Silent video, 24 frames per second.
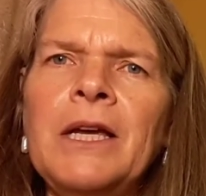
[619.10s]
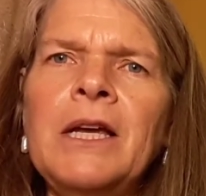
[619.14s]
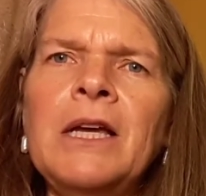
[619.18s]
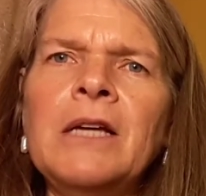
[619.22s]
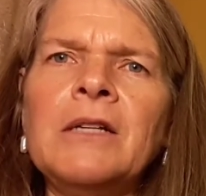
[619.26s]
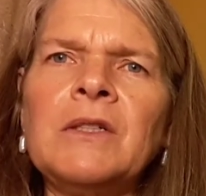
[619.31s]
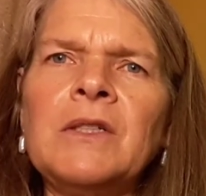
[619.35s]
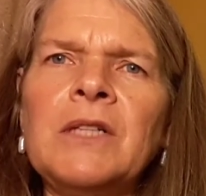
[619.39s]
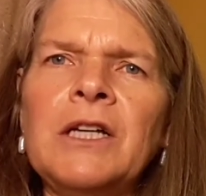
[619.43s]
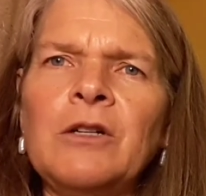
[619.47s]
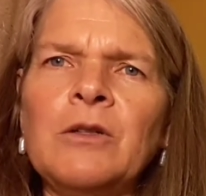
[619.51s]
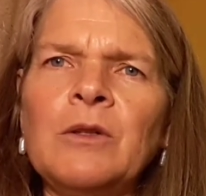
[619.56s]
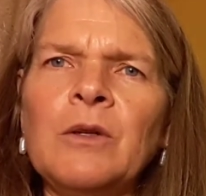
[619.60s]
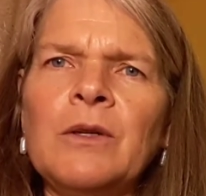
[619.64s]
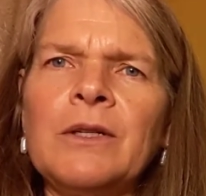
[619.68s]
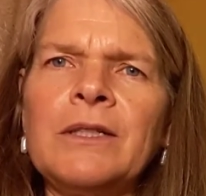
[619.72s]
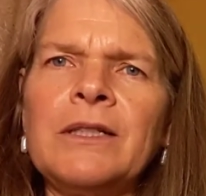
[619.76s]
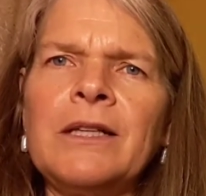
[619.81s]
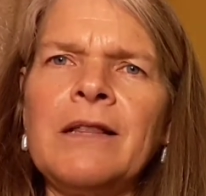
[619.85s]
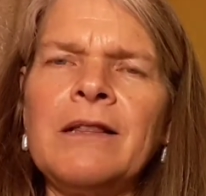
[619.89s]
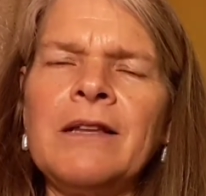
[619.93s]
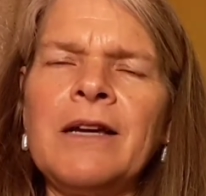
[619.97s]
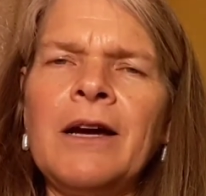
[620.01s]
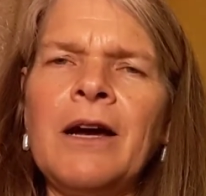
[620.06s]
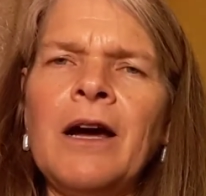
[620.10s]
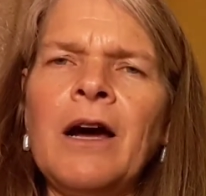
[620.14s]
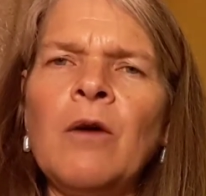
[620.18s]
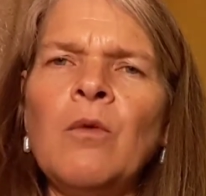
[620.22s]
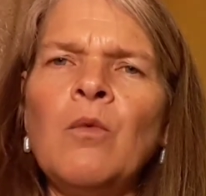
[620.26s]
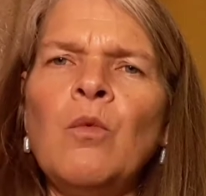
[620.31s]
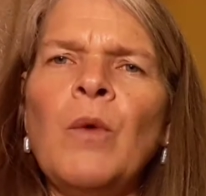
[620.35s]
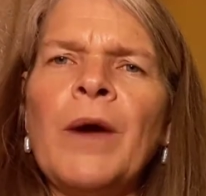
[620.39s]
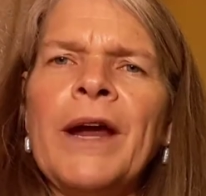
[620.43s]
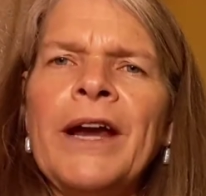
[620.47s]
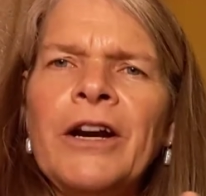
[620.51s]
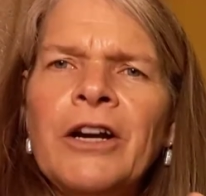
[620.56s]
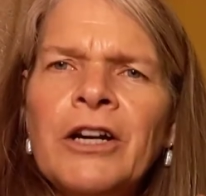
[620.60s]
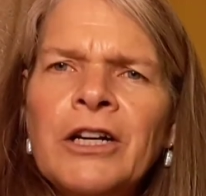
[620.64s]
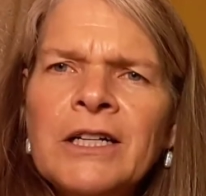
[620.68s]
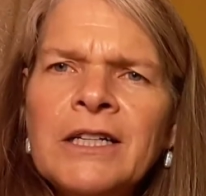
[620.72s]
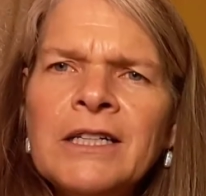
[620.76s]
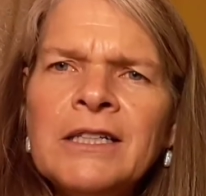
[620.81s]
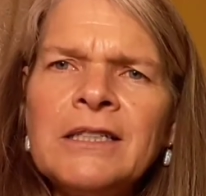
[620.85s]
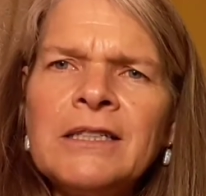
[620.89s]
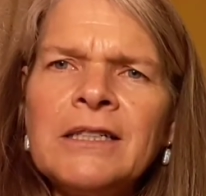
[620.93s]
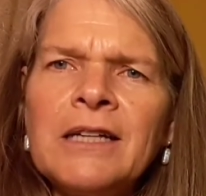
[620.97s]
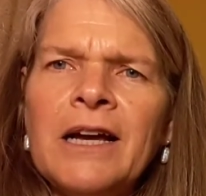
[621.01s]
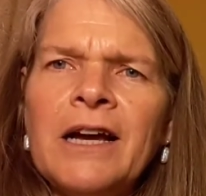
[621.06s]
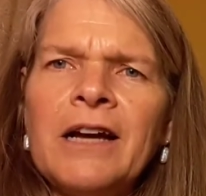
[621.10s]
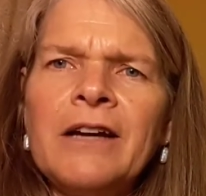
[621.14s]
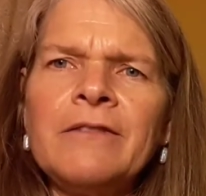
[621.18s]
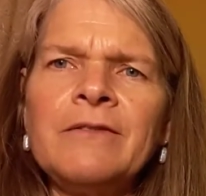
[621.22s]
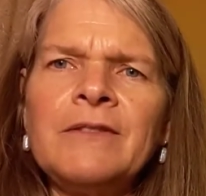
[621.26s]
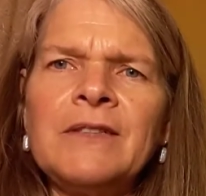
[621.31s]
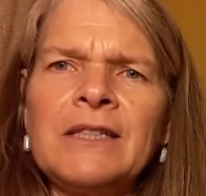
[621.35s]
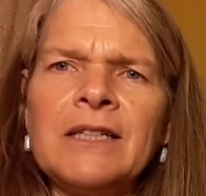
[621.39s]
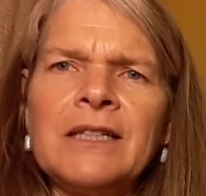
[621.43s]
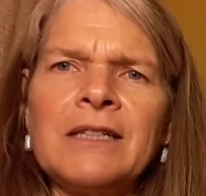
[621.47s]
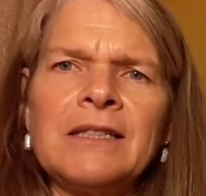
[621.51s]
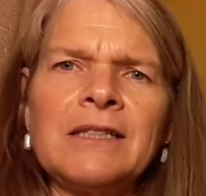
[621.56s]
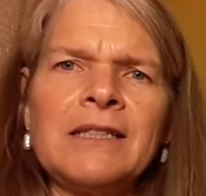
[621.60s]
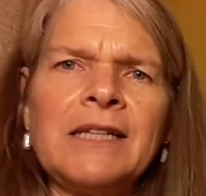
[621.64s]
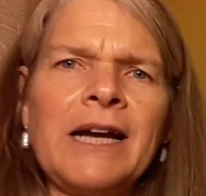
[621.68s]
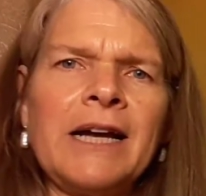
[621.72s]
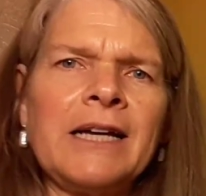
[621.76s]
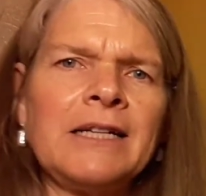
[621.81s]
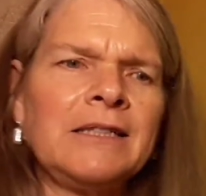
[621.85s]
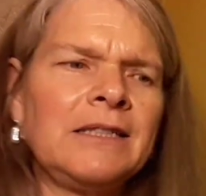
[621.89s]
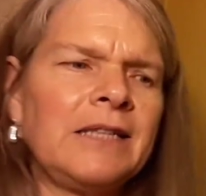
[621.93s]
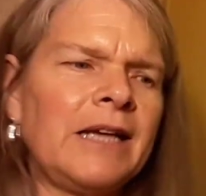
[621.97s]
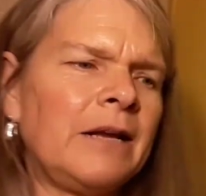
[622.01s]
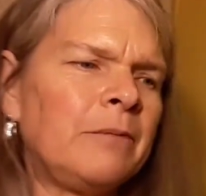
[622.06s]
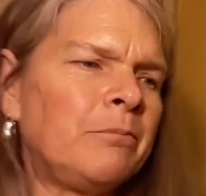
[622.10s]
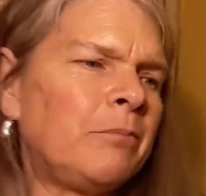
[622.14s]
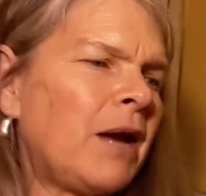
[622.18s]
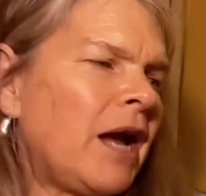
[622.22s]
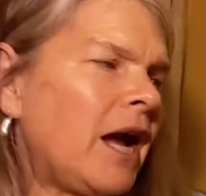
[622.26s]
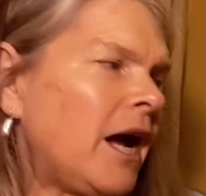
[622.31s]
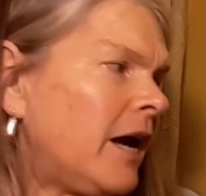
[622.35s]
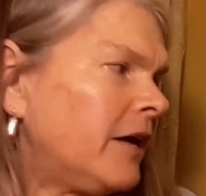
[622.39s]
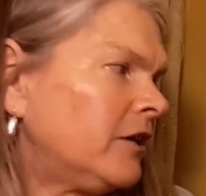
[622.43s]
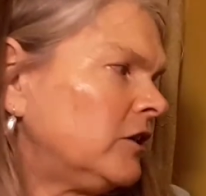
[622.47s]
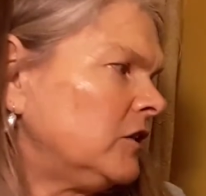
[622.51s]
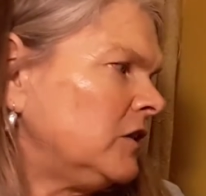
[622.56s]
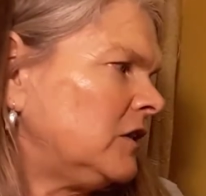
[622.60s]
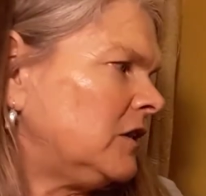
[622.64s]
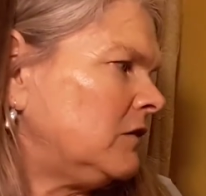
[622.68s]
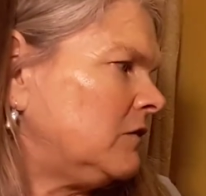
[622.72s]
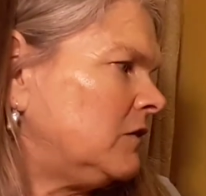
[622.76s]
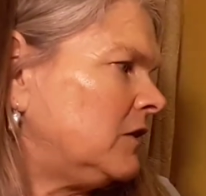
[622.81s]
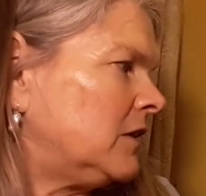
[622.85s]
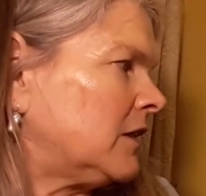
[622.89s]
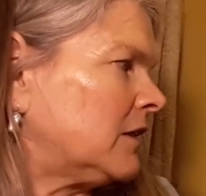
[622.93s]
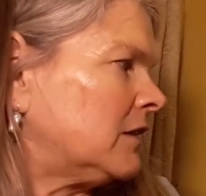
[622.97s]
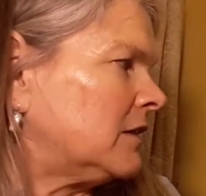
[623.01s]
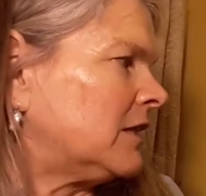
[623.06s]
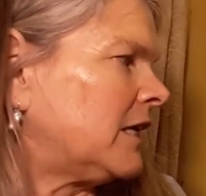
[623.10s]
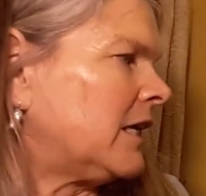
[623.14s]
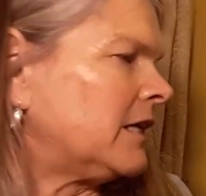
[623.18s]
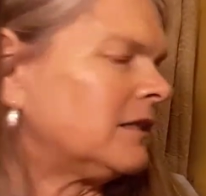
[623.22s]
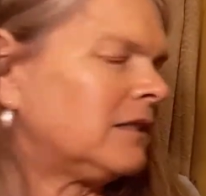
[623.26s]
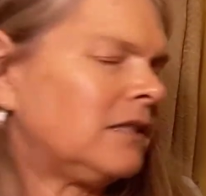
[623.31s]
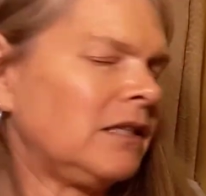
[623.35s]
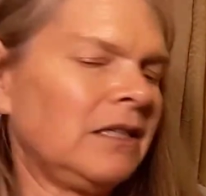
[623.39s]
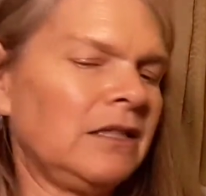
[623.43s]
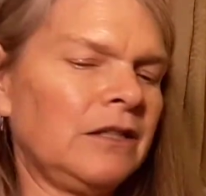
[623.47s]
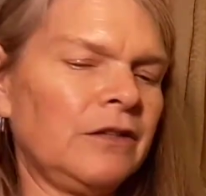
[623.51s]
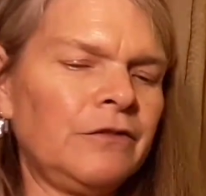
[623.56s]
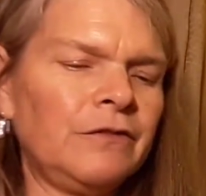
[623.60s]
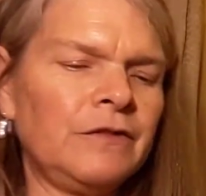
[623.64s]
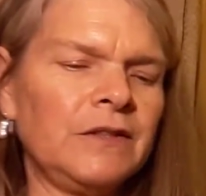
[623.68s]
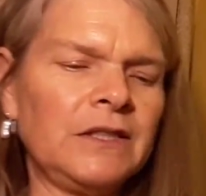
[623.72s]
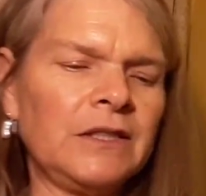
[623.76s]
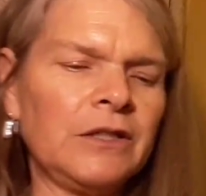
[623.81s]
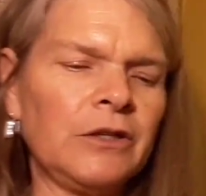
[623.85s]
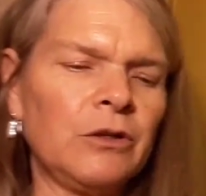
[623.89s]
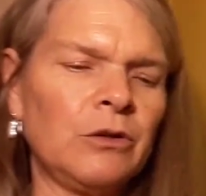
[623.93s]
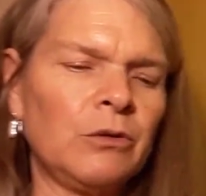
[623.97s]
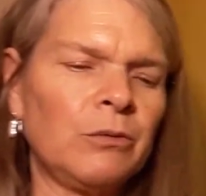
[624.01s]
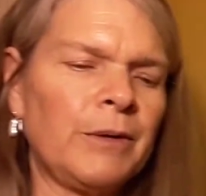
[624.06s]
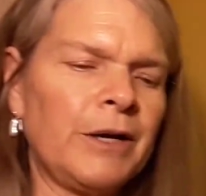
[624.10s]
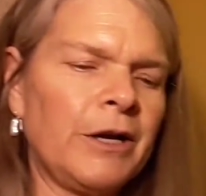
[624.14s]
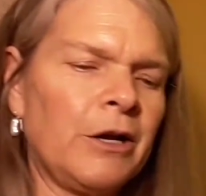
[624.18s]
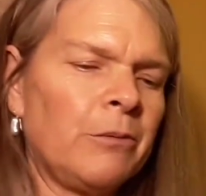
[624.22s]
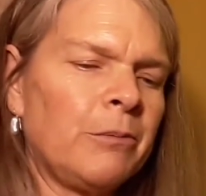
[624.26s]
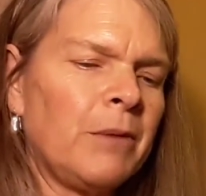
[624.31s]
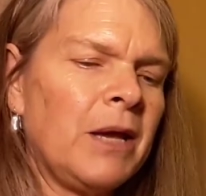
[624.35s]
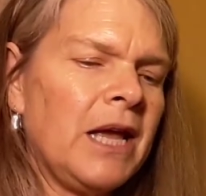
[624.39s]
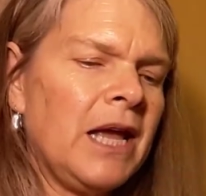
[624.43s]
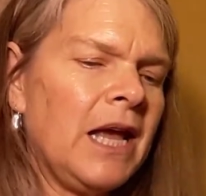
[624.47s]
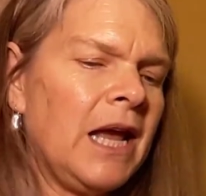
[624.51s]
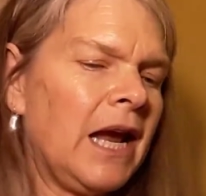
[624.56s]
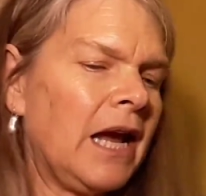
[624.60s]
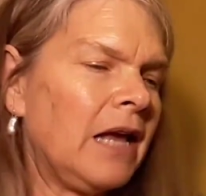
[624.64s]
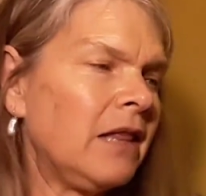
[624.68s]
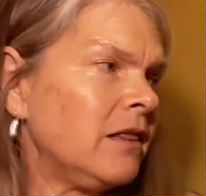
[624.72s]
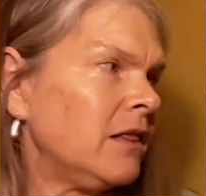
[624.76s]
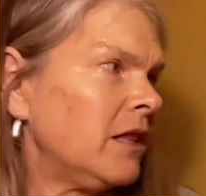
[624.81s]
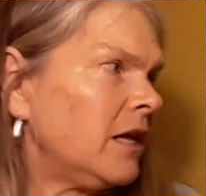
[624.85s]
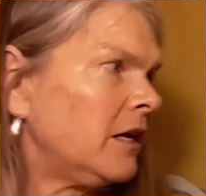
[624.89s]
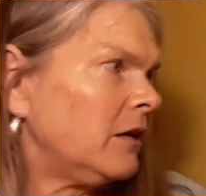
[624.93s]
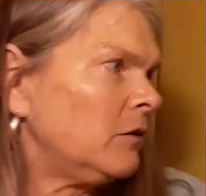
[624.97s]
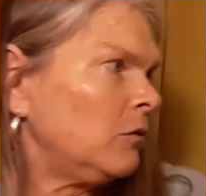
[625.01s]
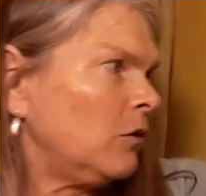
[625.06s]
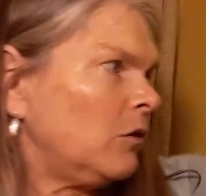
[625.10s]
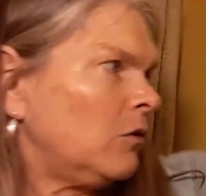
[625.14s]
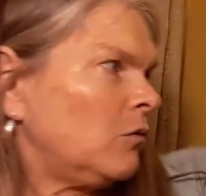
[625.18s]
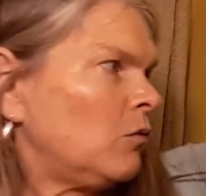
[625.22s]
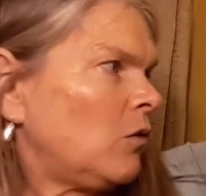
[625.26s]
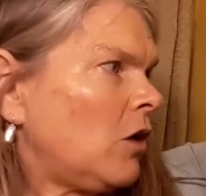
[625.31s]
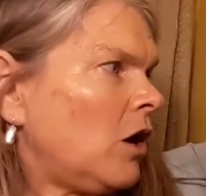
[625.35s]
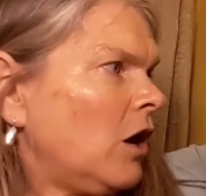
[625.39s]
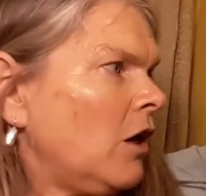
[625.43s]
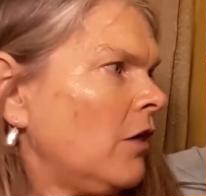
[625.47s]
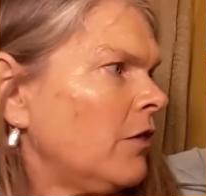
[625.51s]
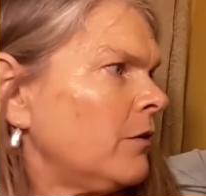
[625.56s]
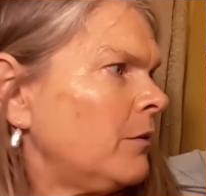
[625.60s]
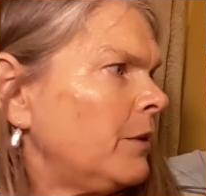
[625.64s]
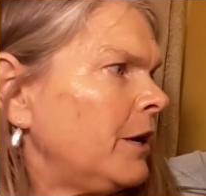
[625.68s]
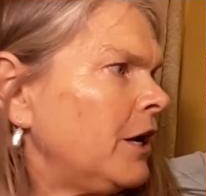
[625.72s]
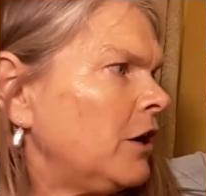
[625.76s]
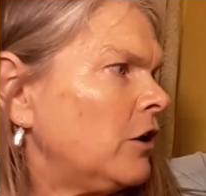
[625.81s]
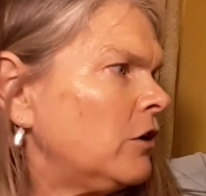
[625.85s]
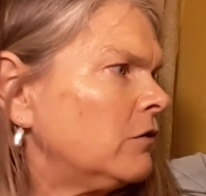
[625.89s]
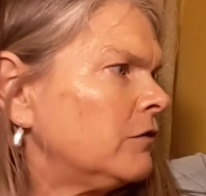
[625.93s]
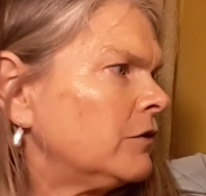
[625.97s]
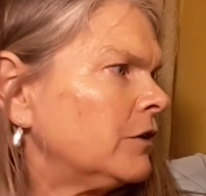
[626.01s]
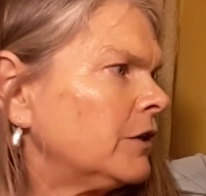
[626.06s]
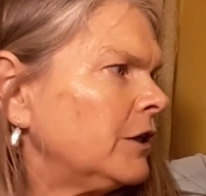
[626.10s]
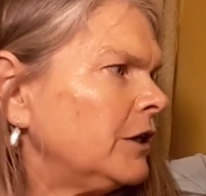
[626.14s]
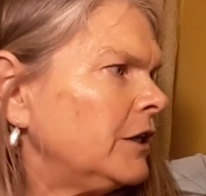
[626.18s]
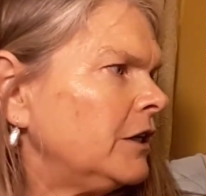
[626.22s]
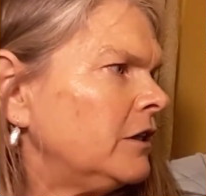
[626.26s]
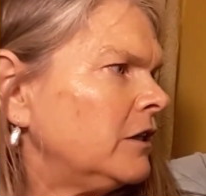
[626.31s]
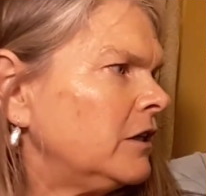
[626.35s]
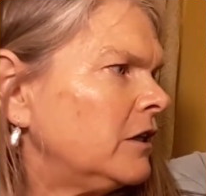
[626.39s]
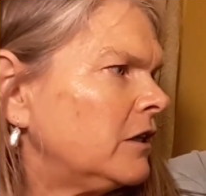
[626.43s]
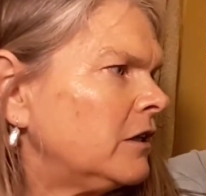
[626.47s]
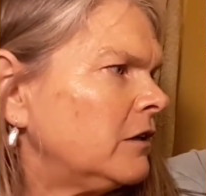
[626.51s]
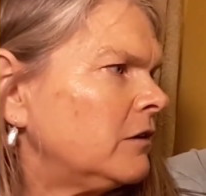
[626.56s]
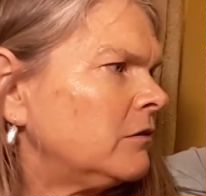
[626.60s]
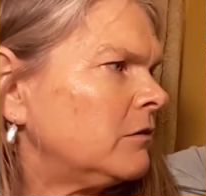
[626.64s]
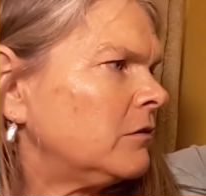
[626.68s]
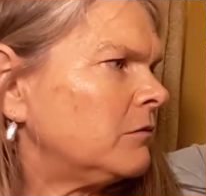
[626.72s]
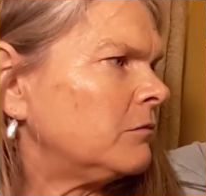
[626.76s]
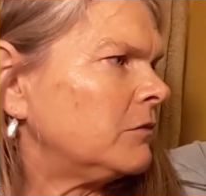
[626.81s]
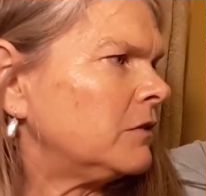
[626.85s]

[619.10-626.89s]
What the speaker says: So the awareness of success and patterns of success in the physical realm, and then all the way over in the